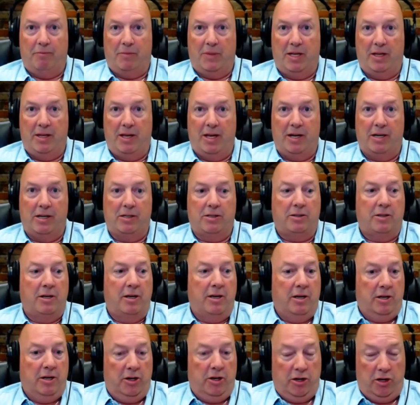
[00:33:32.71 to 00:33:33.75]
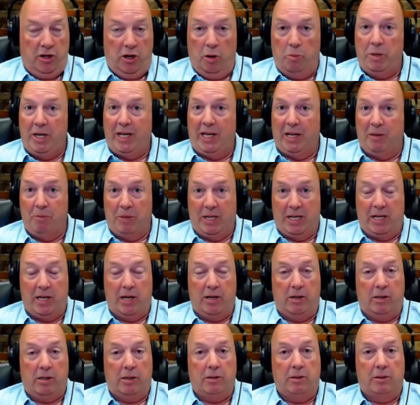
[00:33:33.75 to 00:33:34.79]
And that is, nobody can be
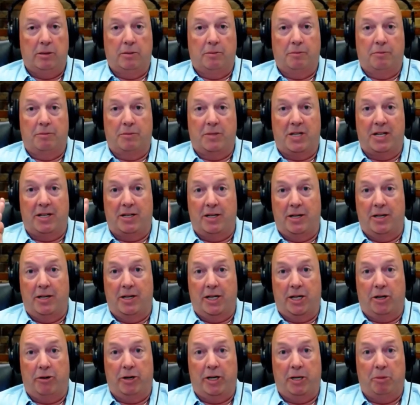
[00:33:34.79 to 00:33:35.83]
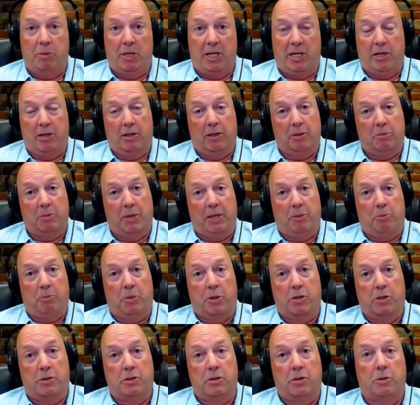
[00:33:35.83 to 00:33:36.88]
killed that didn't agree to be killed by the
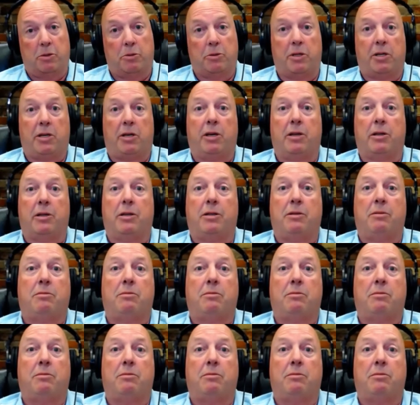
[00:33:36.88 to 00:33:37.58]
person doing the killing.